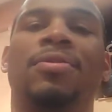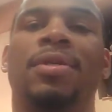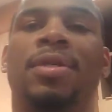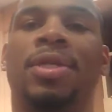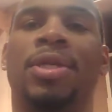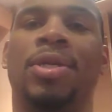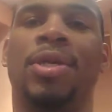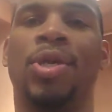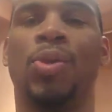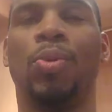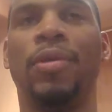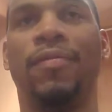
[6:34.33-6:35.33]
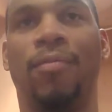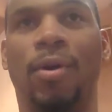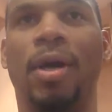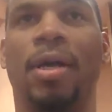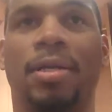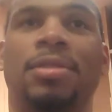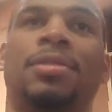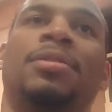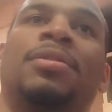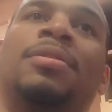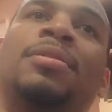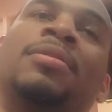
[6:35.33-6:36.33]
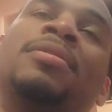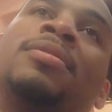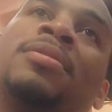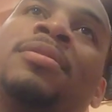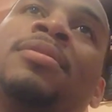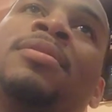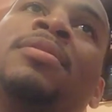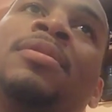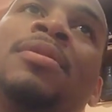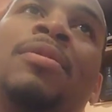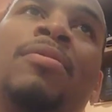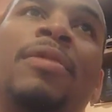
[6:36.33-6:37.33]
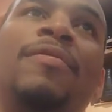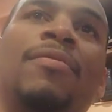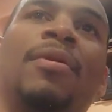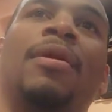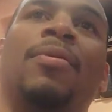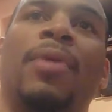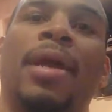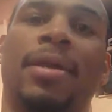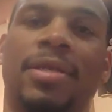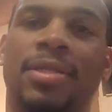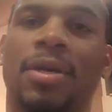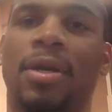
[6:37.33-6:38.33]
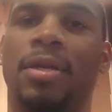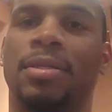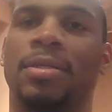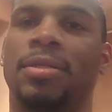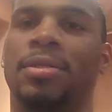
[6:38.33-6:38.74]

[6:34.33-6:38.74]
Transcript: it. We've won. We've won without a star.